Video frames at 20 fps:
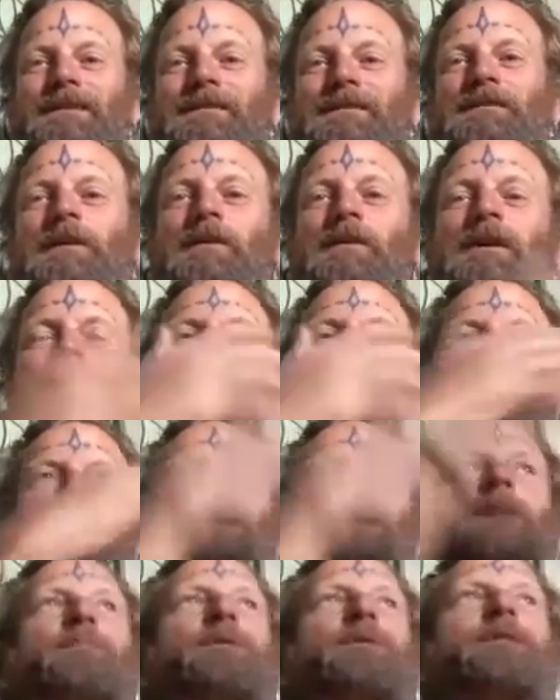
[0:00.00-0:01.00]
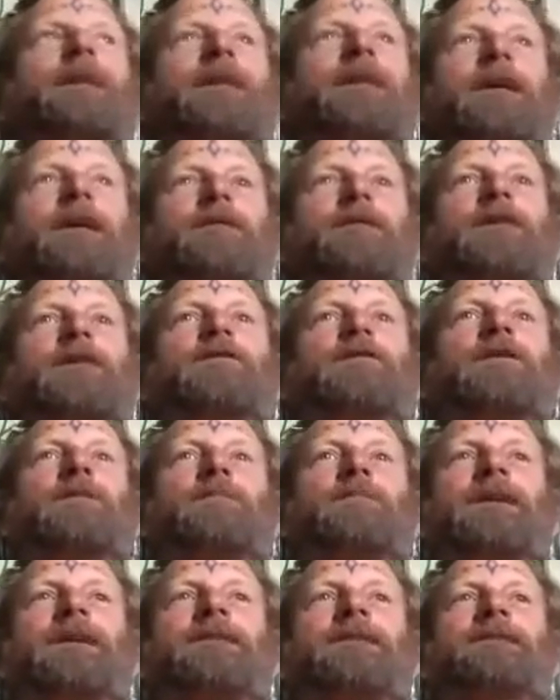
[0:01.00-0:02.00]
So you can't, but they couldn't be
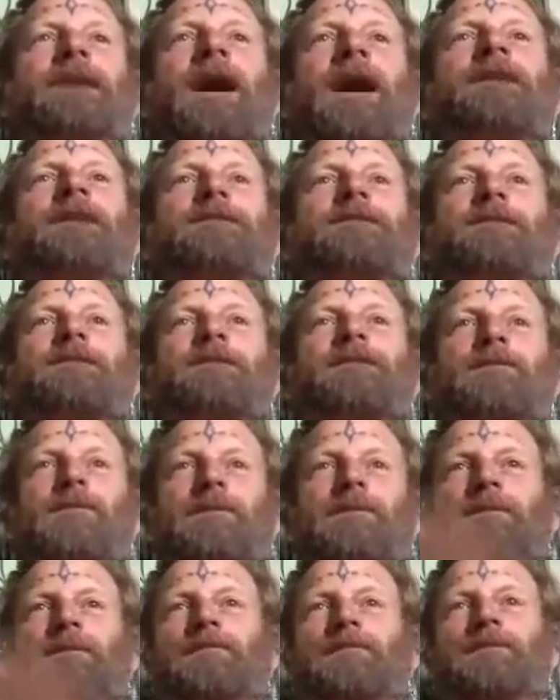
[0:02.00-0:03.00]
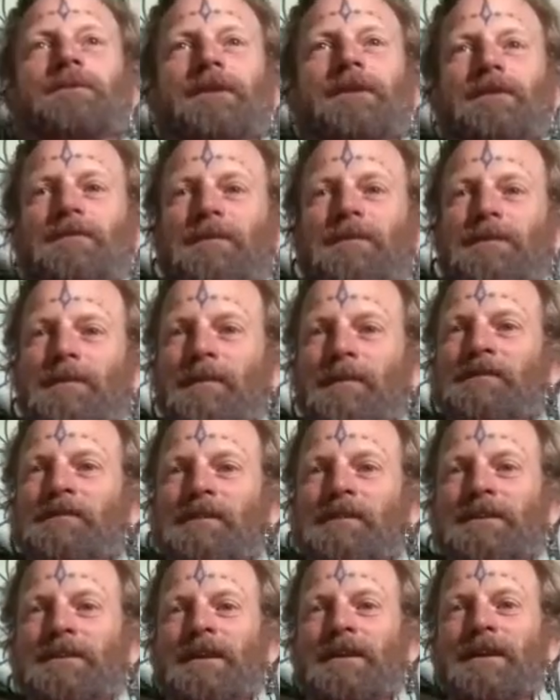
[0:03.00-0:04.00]
attached to what people did with their message
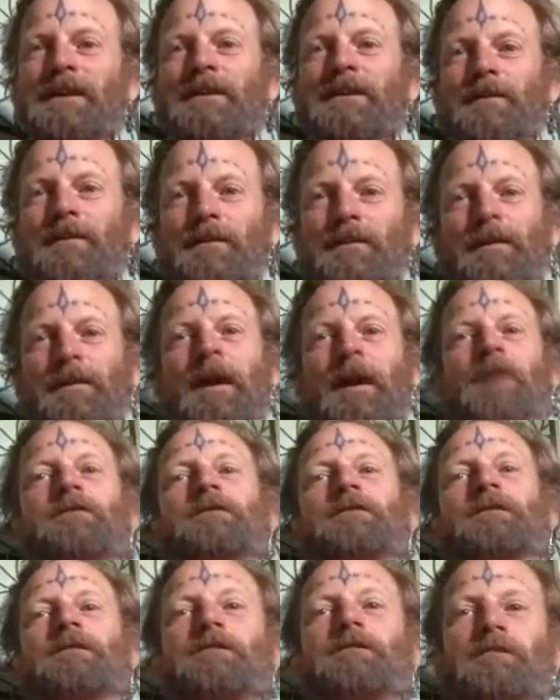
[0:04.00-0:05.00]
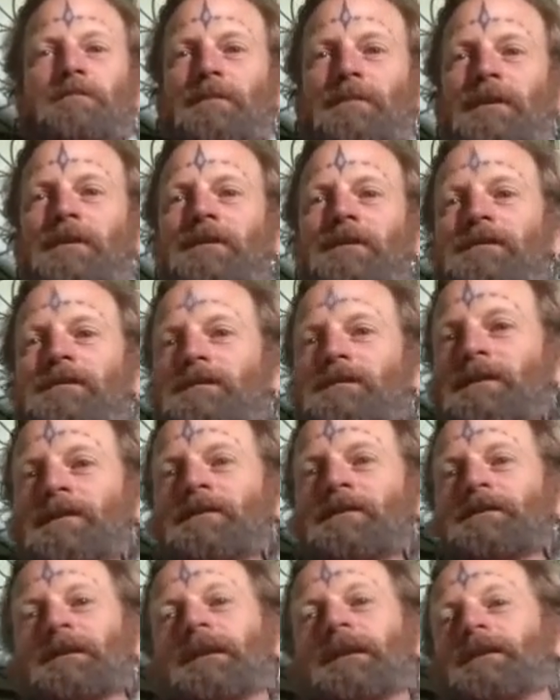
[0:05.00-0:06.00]
thousands and millions of years
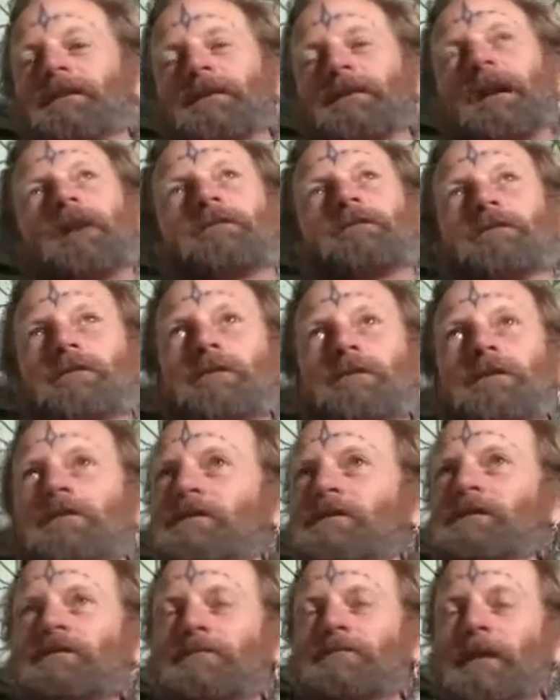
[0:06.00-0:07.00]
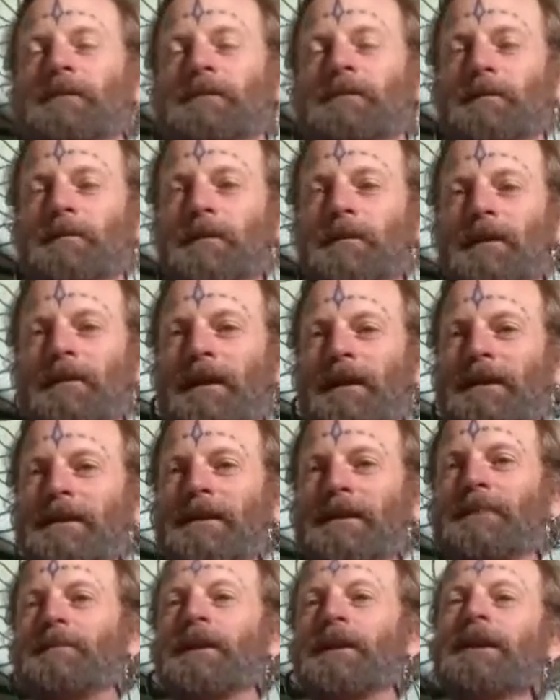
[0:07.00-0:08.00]
later. Thousands of years was probably a better idea, but
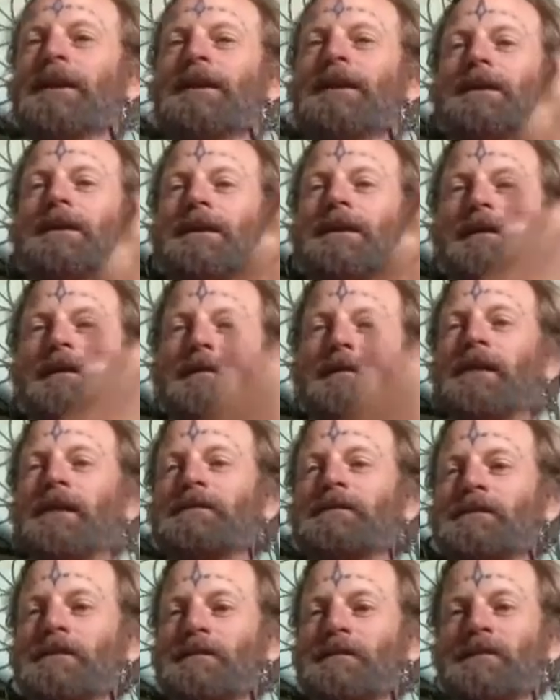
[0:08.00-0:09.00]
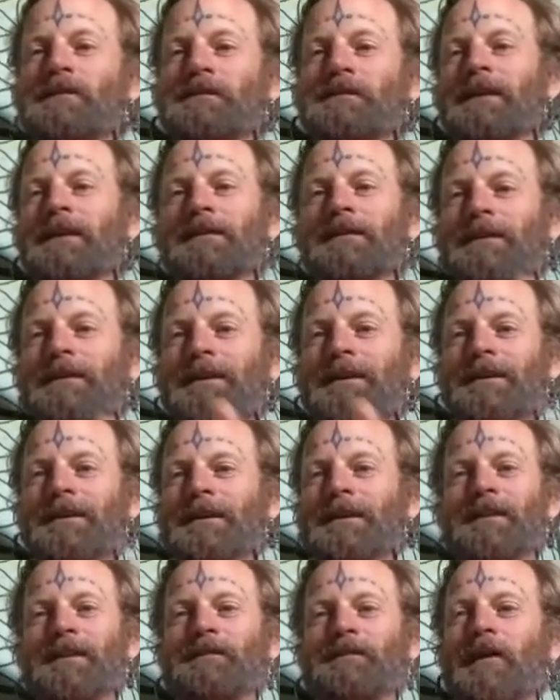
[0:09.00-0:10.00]
thousands of years later, it's
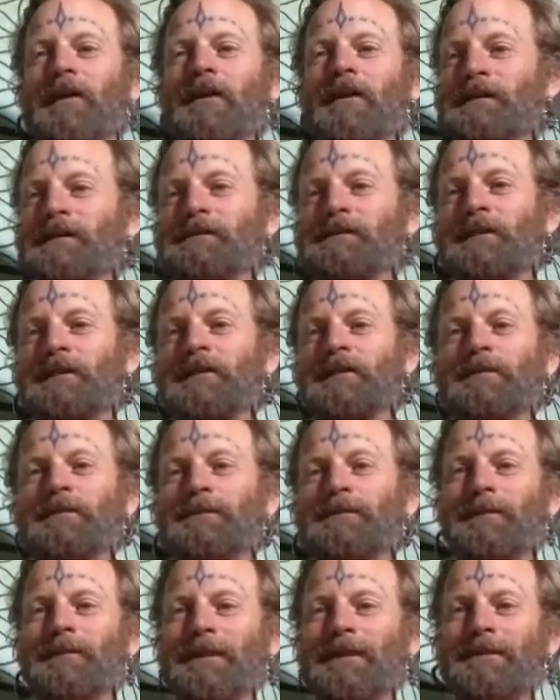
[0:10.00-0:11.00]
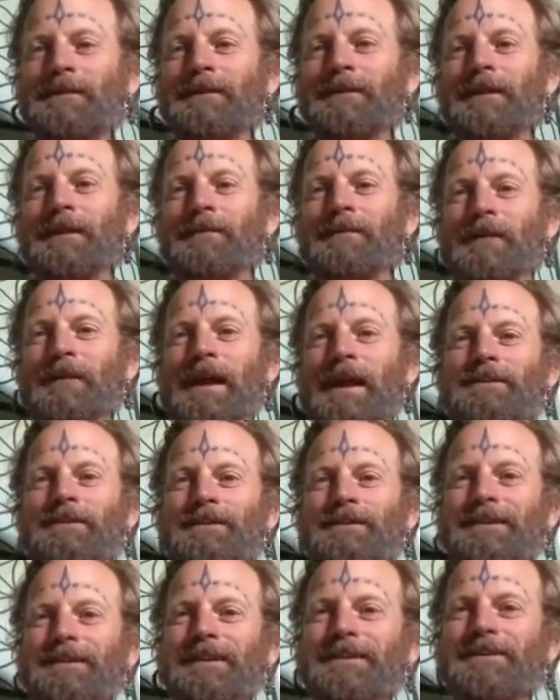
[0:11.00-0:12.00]
all askew from whatever they were actually
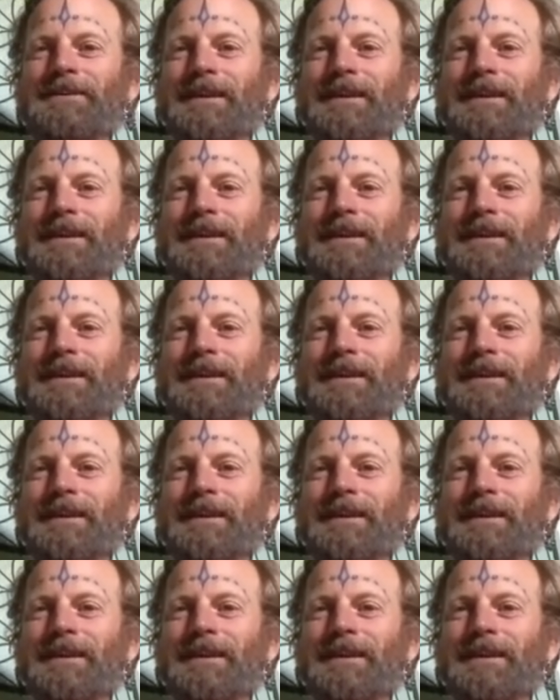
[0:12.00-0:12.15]
teaching.